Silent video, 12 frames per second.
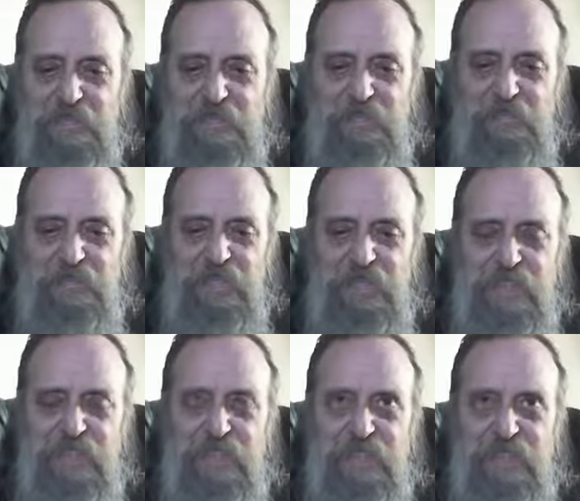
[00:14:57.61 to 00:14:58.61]
I'm
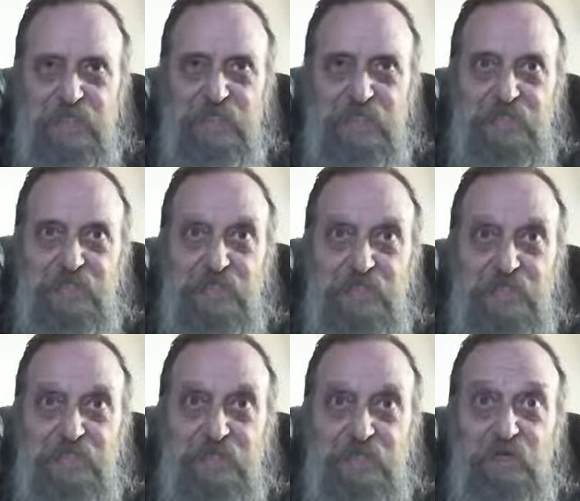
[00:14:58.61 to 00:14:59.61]
thinking that there's
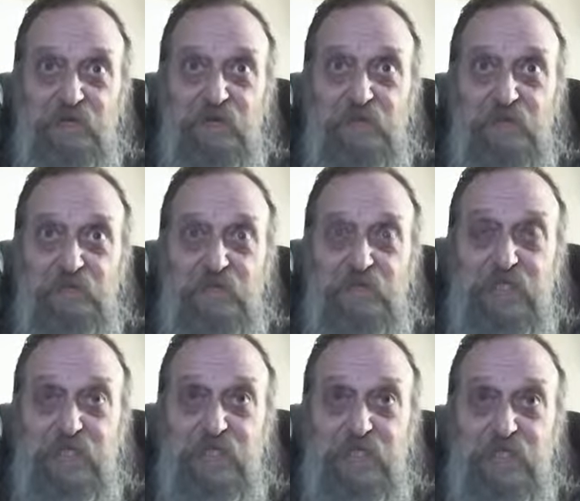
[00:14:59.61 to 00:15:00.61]
going to
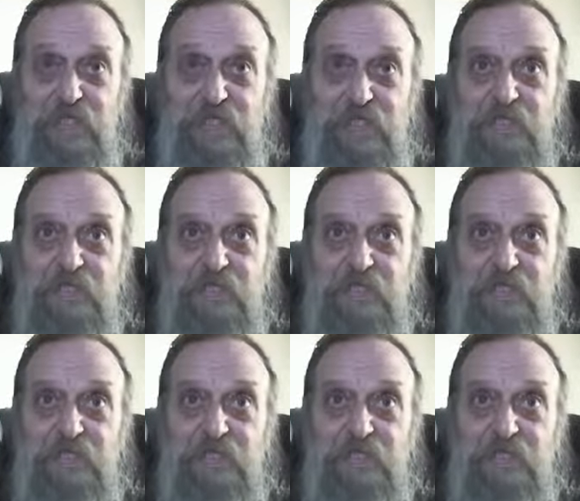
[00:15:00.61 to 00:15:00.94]
be